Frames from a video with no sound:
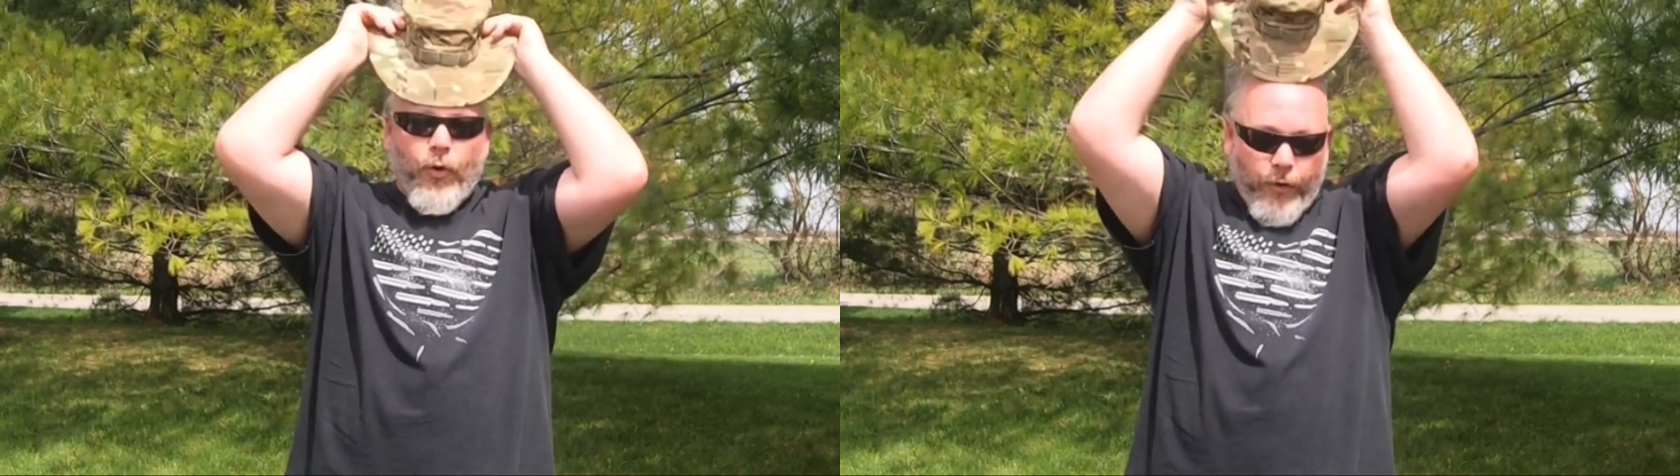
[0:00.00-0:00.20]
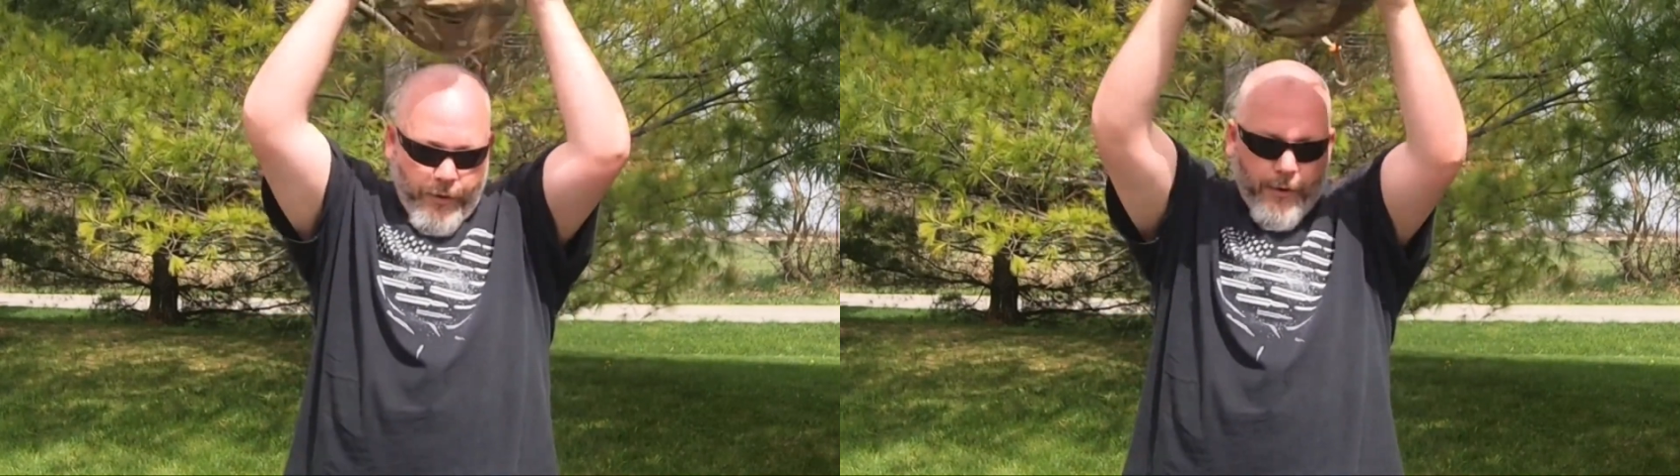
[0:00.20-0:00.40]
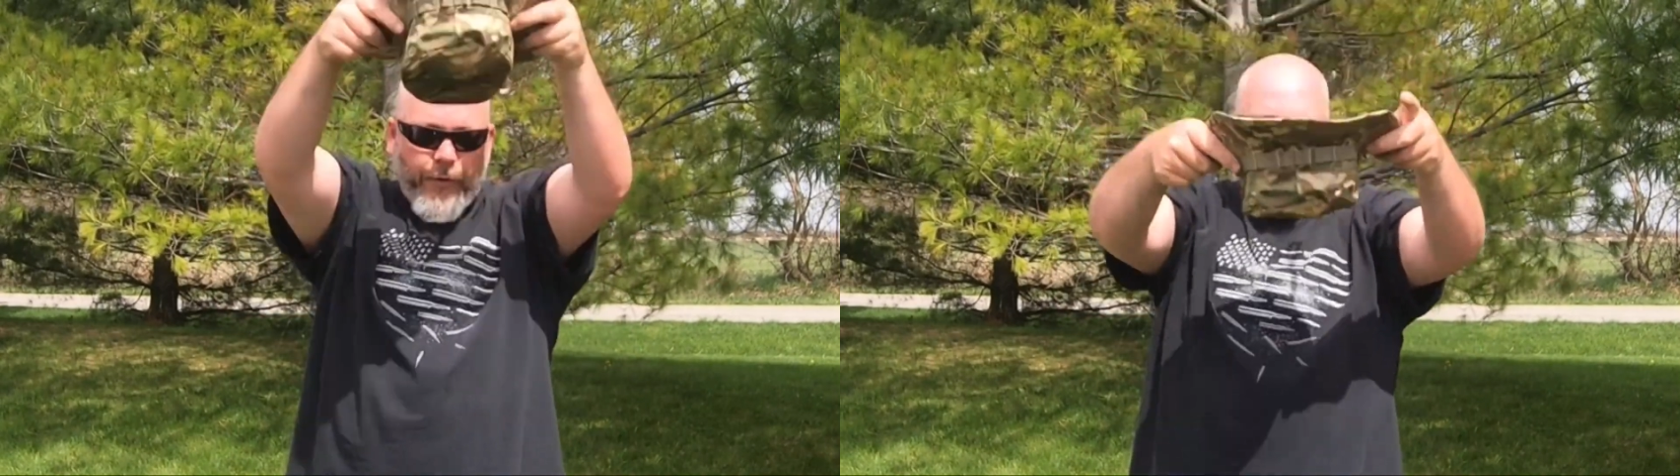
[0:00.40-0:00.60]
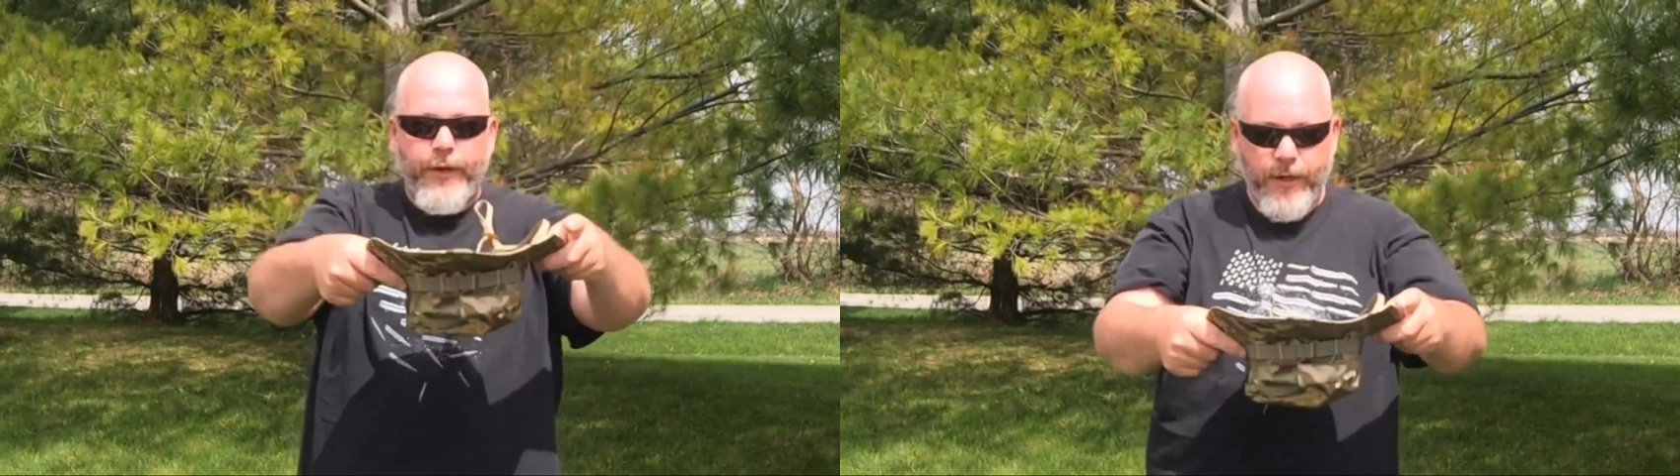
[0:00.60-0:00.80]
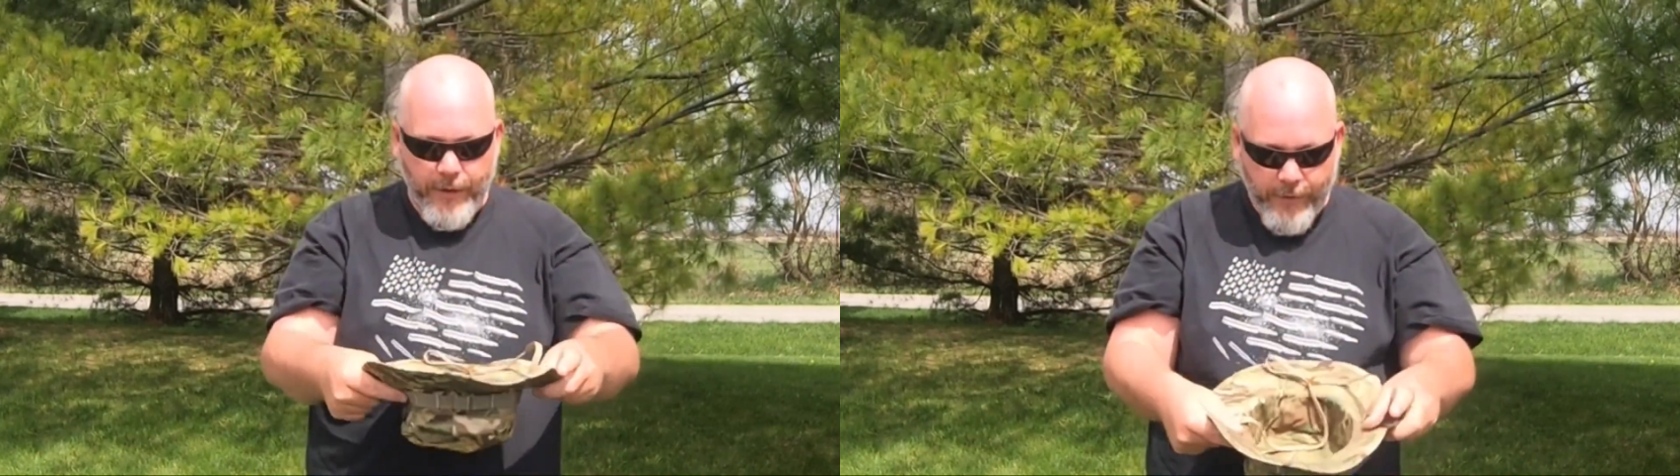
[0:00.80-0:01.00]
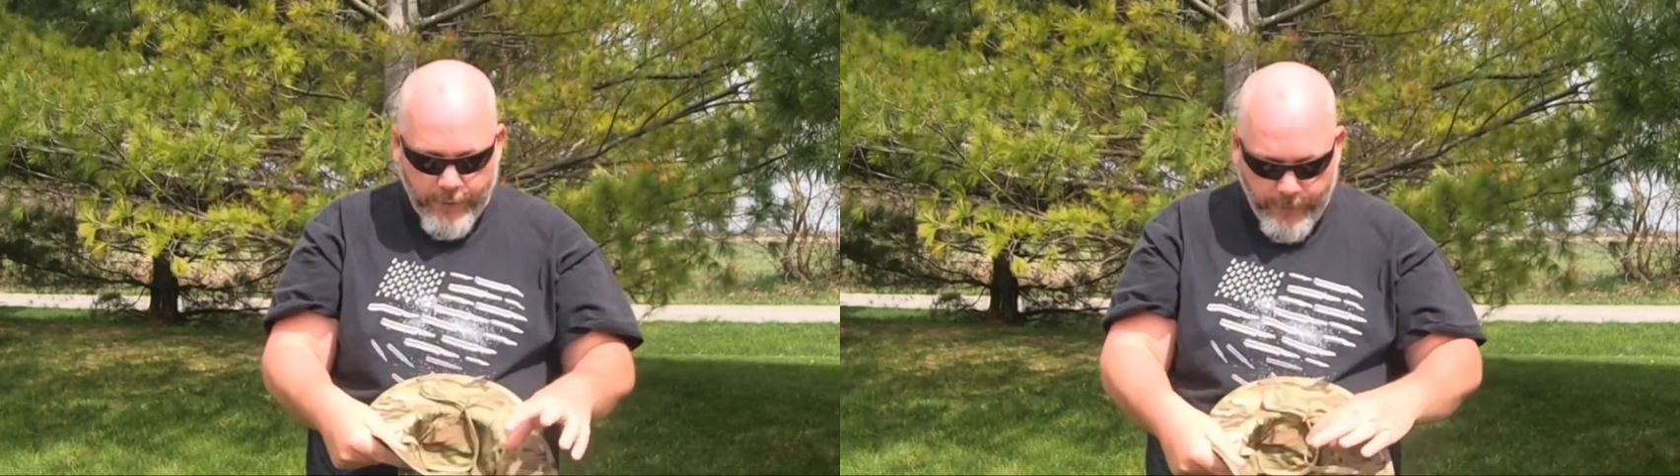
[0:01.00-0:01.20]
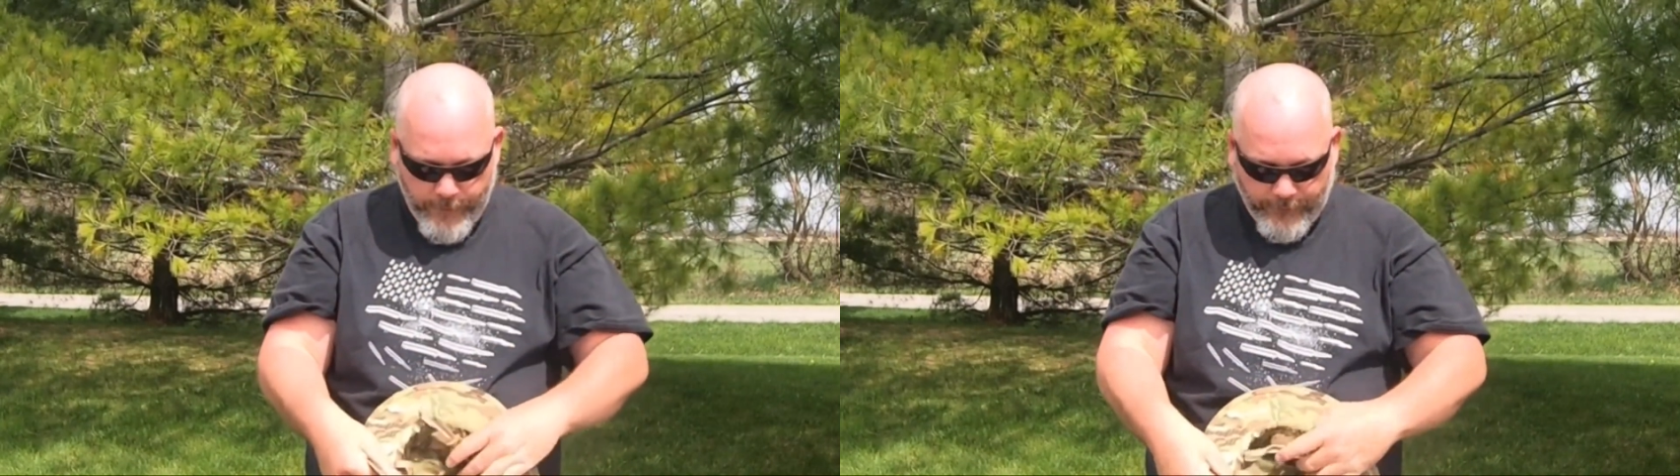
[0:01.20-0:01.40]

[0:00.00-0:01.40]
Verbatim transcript: Or another thing you can do,